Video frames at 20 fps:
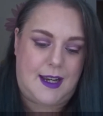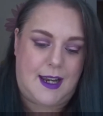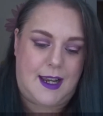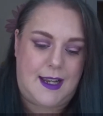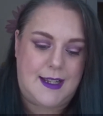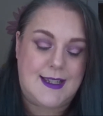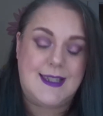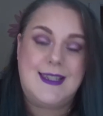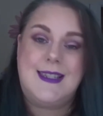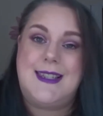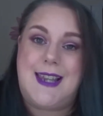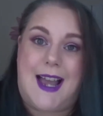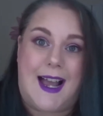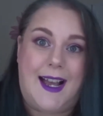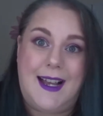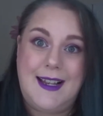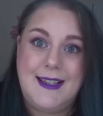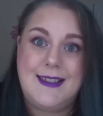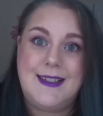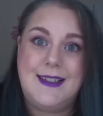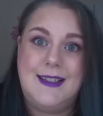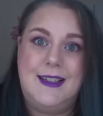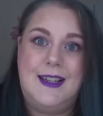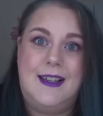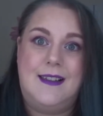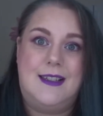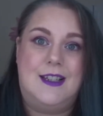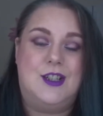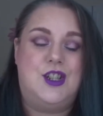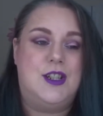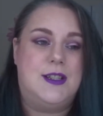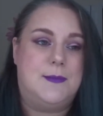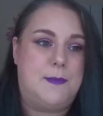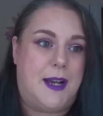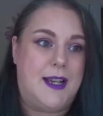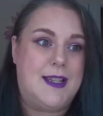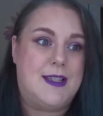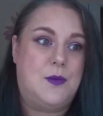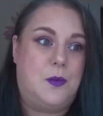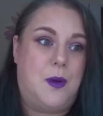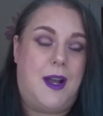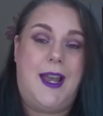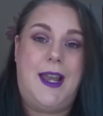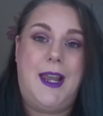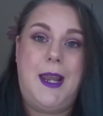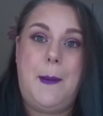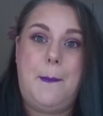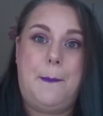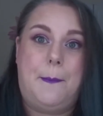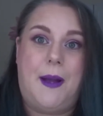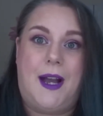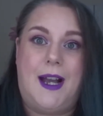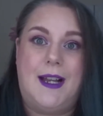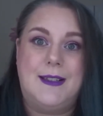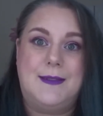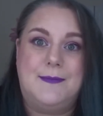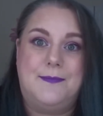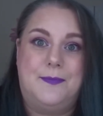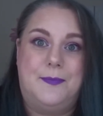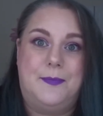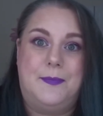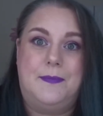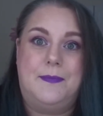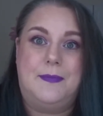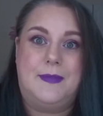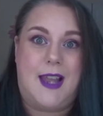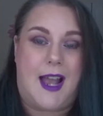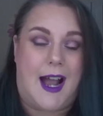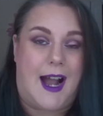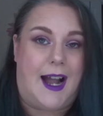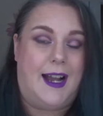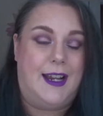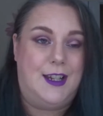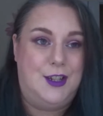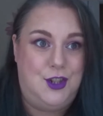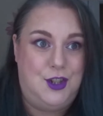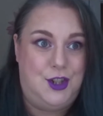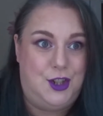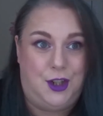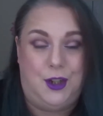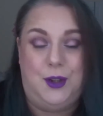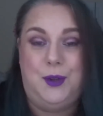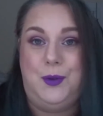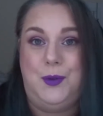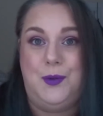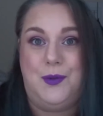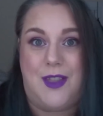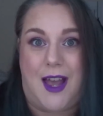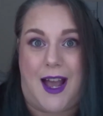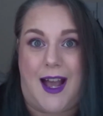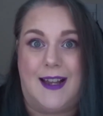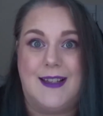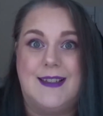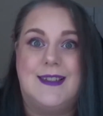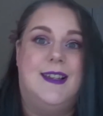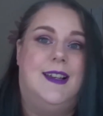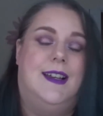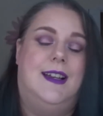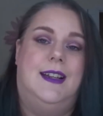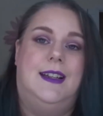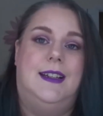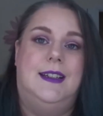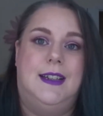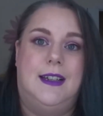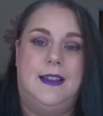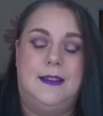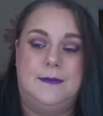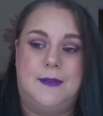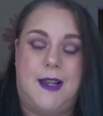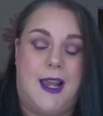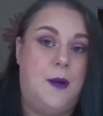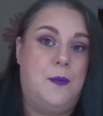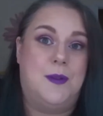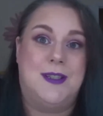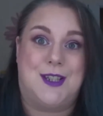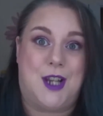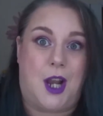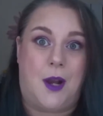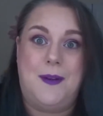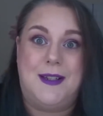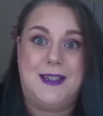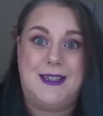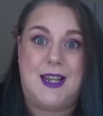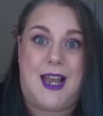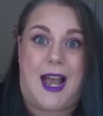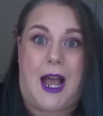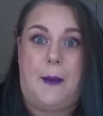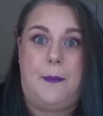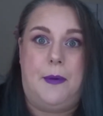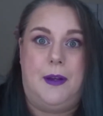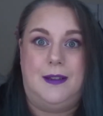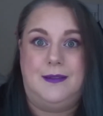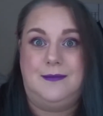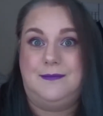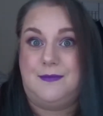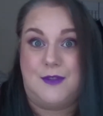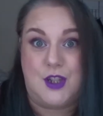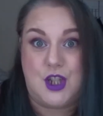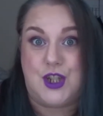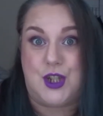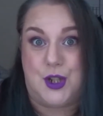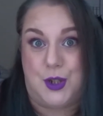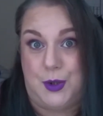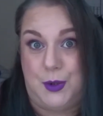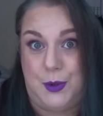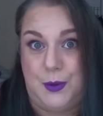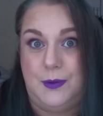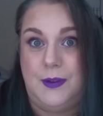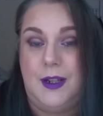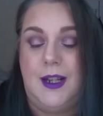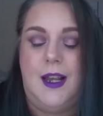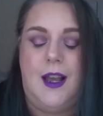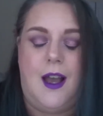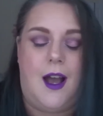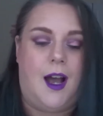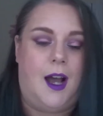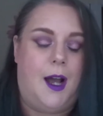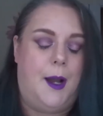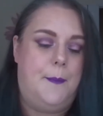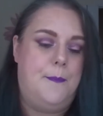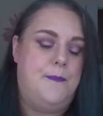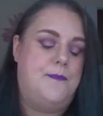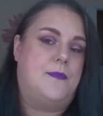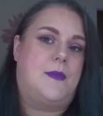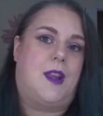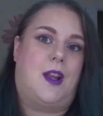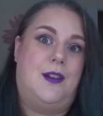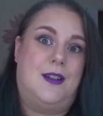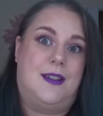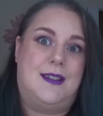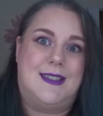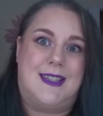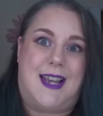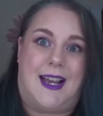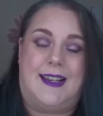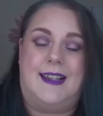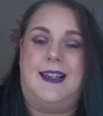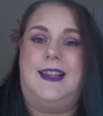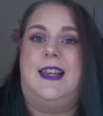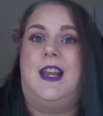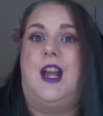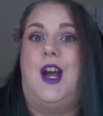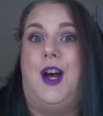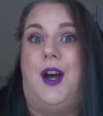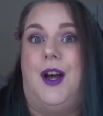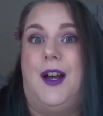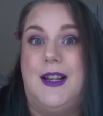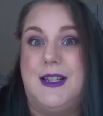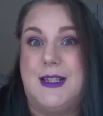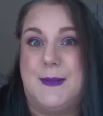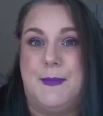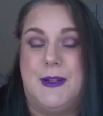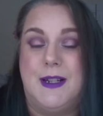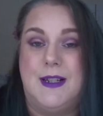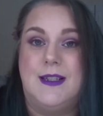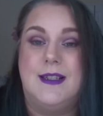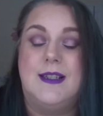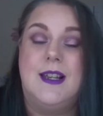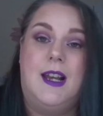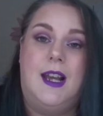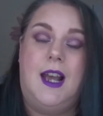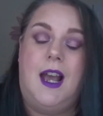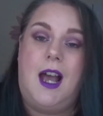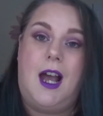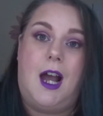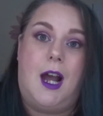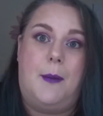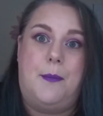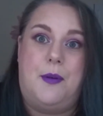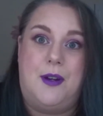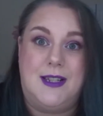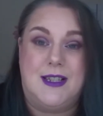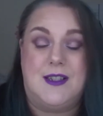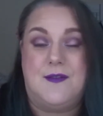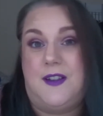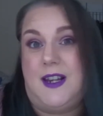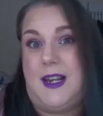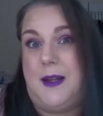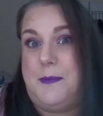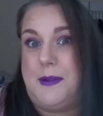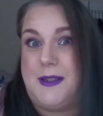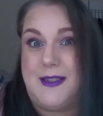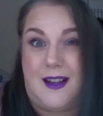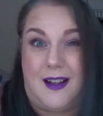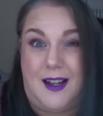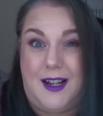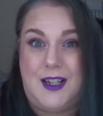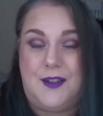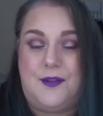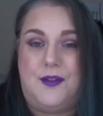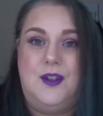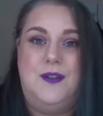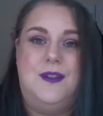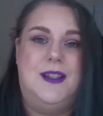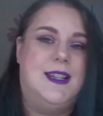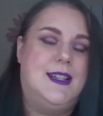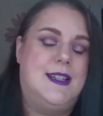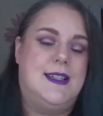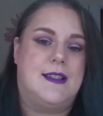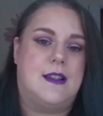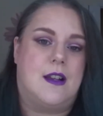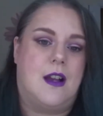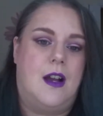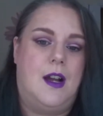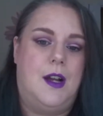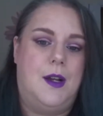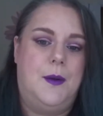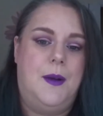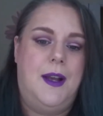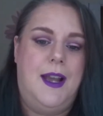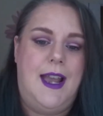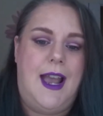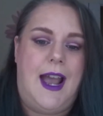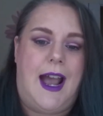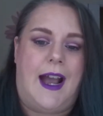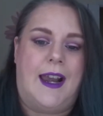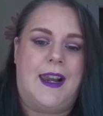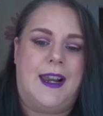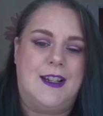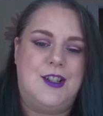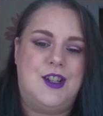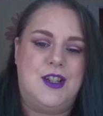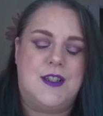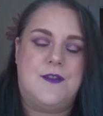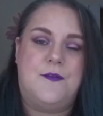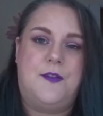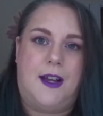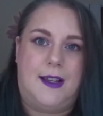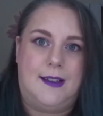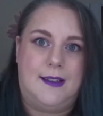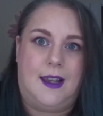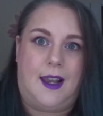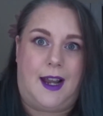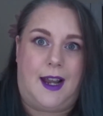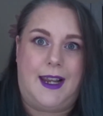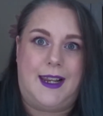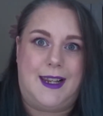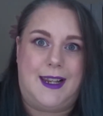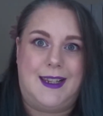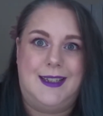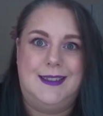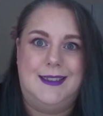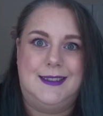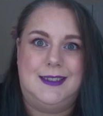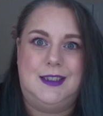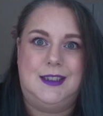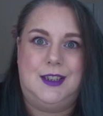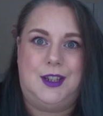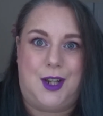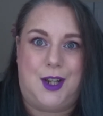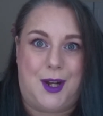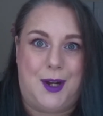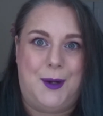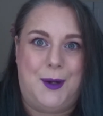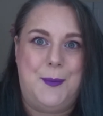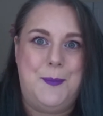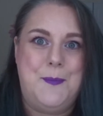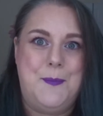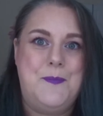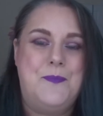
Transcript: it's sad that she's passed away, but I knew that it was going to happen soon. Um, sadly, her husband, uh, Prince Philip, died a few years ago, and I just felt like, you know,